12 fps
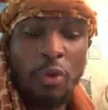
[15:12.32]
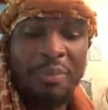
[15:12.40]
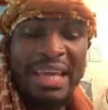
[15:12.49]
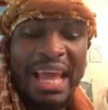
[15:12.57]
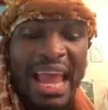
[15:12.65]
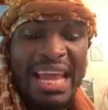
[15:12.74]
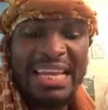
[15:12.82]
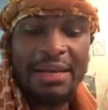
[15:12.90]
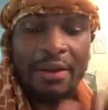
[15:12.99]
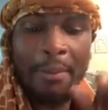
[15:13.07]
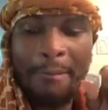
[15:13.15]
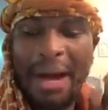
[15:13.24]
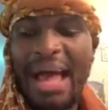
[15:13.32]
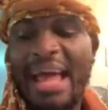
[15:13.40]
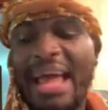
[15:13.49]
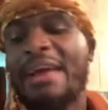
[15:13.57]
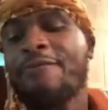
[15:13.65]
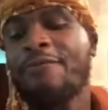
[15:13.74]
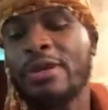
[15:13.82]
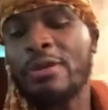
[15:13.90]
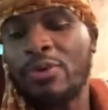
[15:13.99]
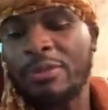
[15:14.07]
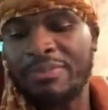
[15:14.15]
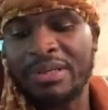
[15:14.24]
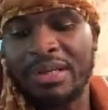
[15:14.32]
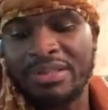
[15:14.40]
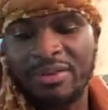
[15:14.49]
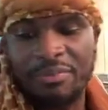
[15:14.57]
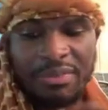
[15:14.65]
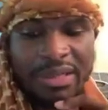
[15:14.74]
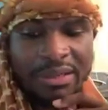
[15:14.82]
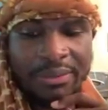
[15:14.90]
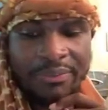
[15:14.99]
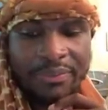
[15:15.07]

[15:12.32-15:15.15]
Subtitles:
You will be hated by everyone because of me.